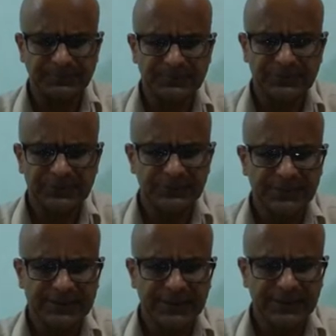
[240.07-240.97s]
you would
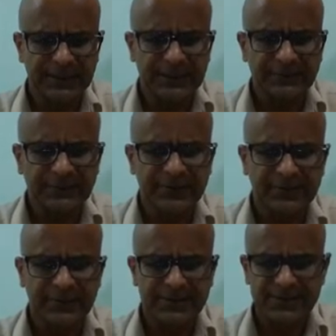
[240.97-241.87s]
say I left the
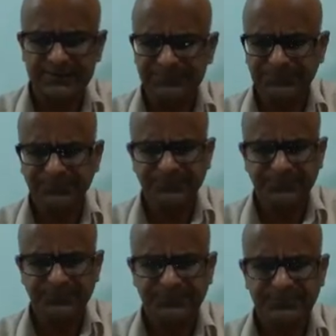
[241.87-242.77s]
class
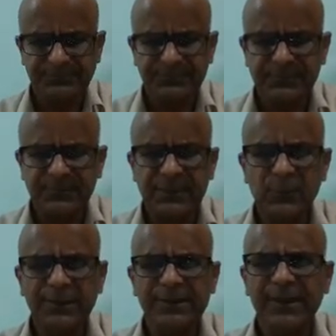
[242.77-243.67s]

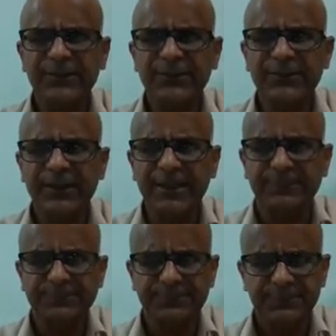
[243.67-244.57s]
when the next teacher came.
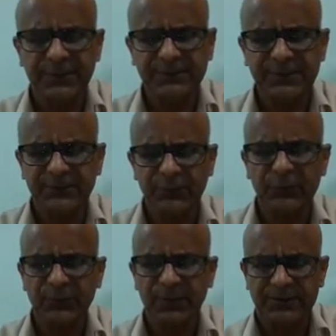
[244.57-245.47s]
Past tense follows
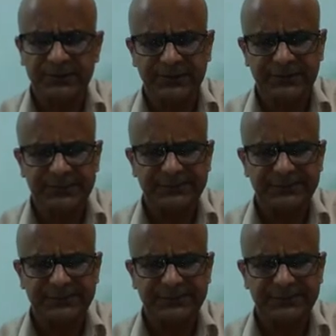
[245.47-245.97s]
past tense.